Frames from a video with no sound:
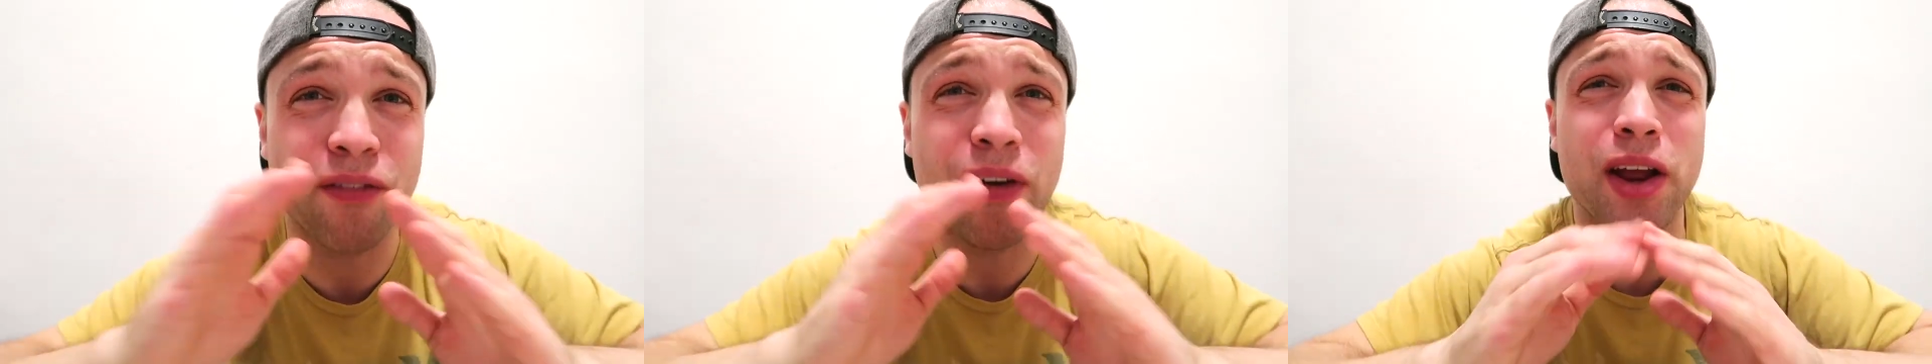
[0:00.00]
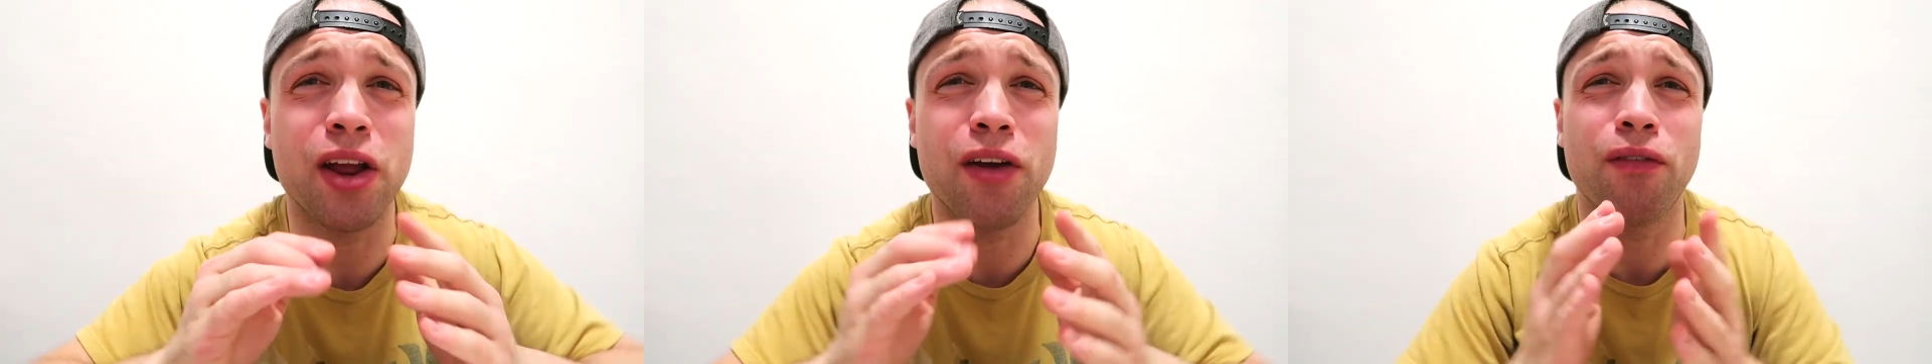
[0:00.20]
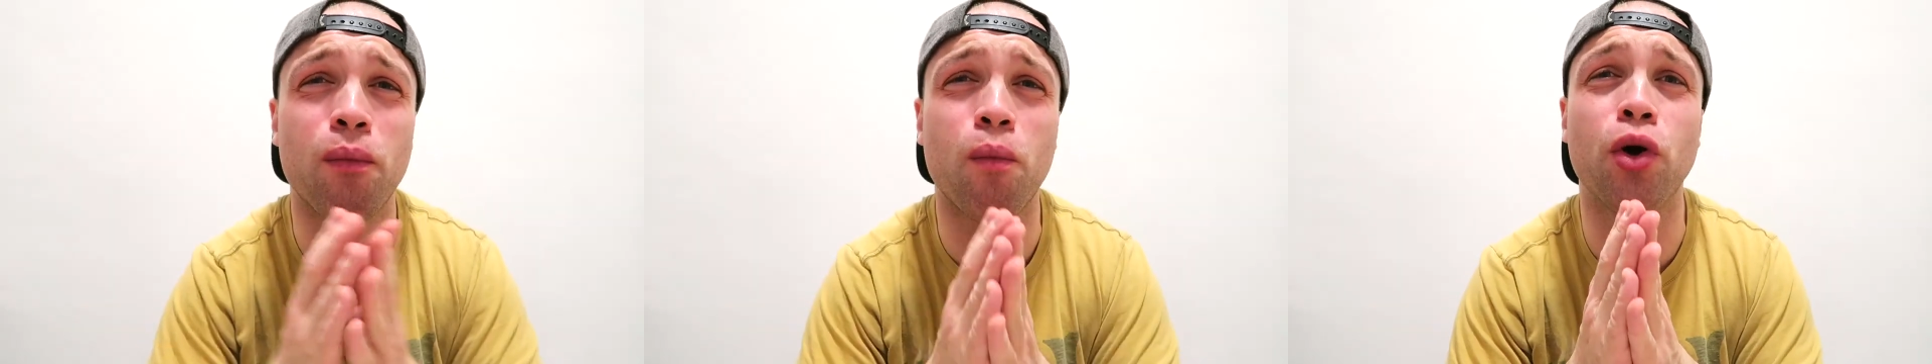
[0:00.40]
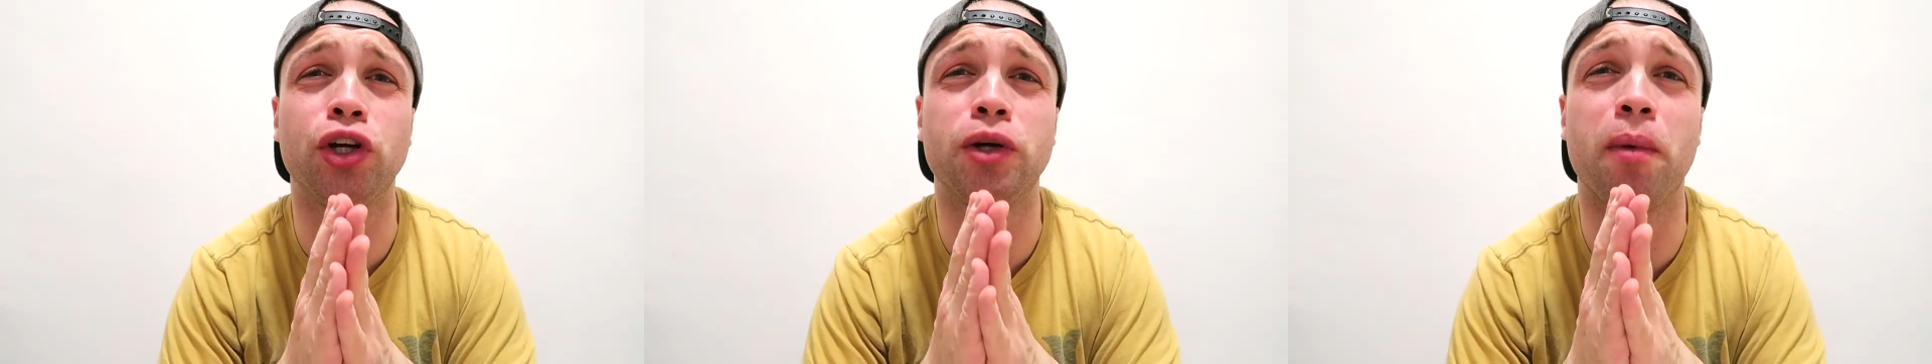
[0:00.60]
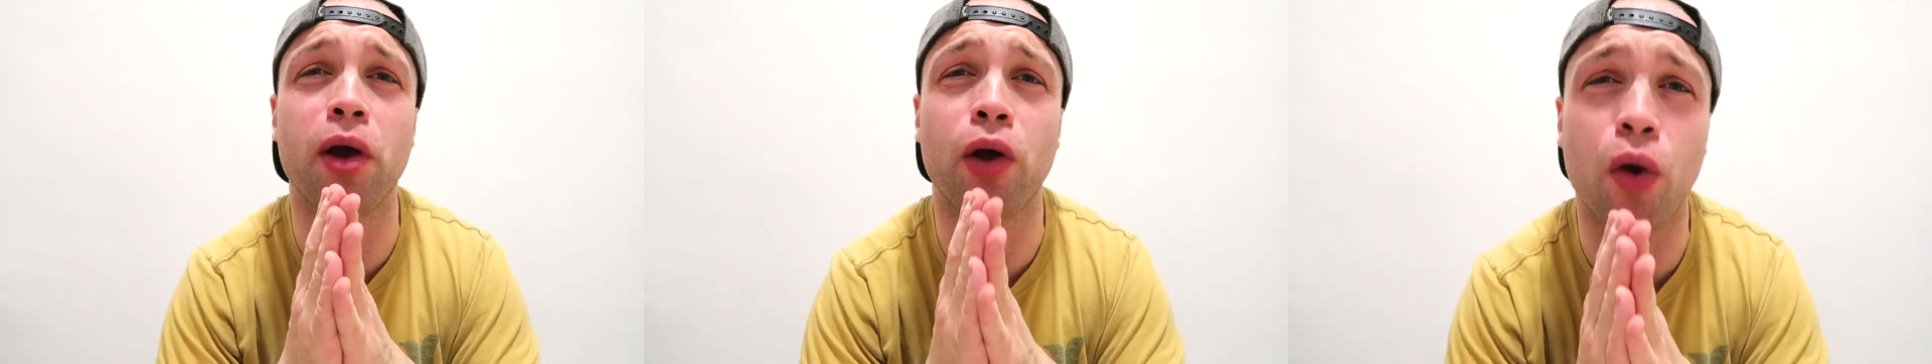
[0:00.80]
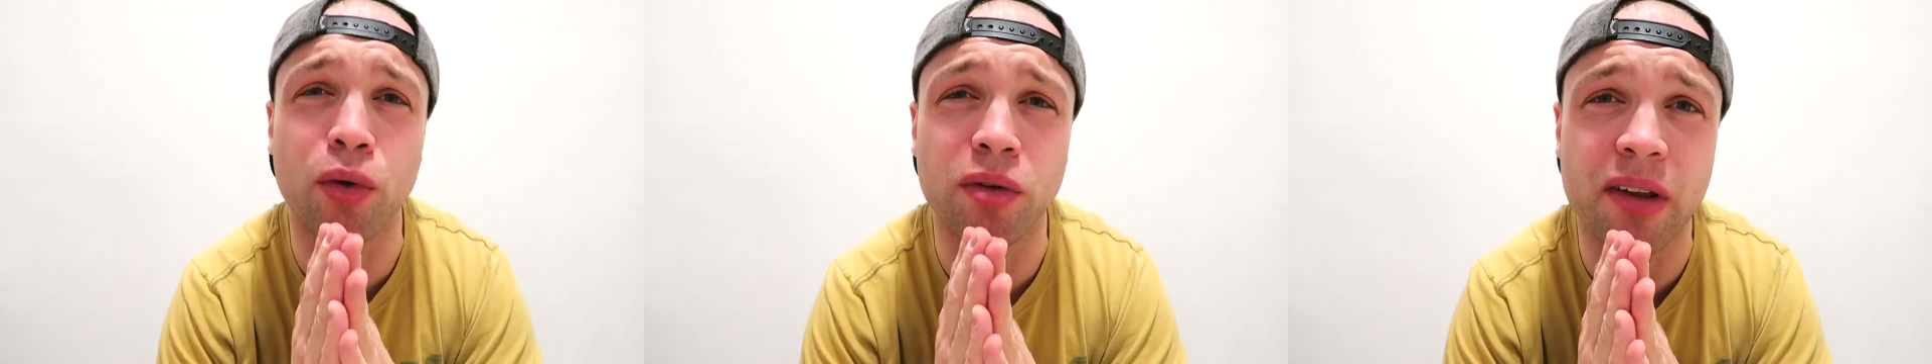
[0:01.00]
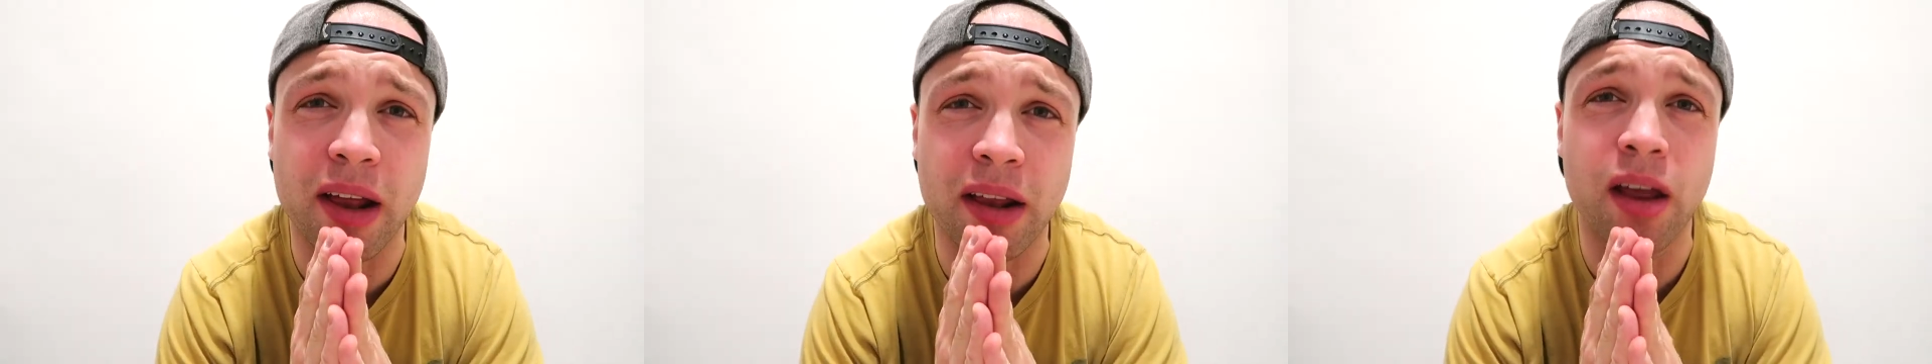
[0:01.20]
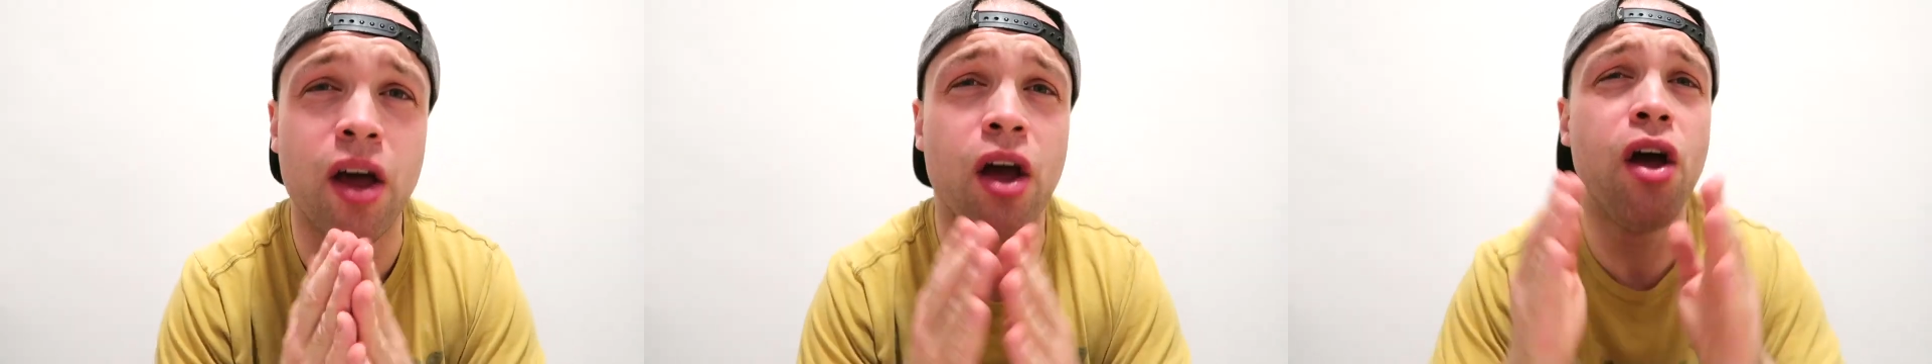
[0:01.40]
Thank you for watching my
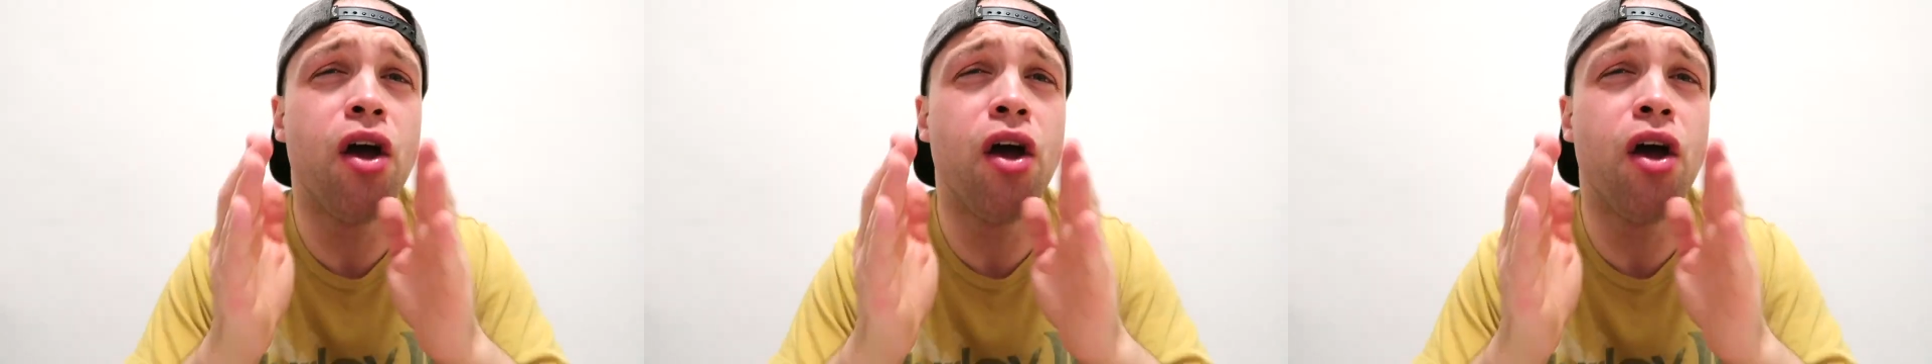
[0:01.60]
content.